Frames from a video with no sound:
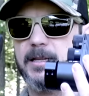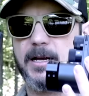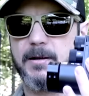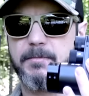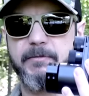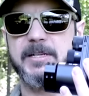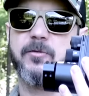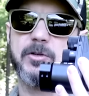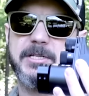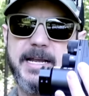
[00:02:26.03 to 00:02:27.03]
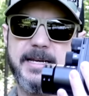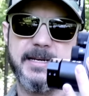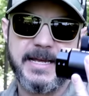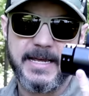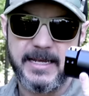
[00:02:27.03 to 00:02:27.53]
the P V S fourteen
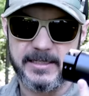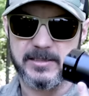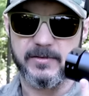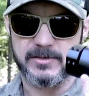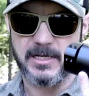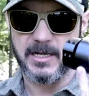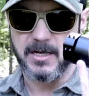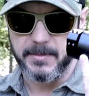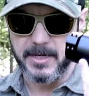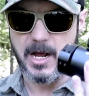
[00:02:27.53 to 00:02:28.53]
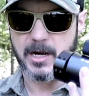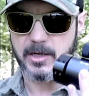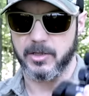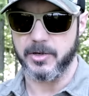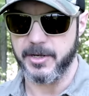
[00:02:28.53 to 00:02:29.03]
is obviously a
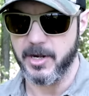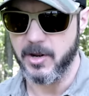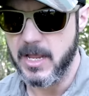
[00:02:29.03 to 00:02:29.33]
monocular, you know.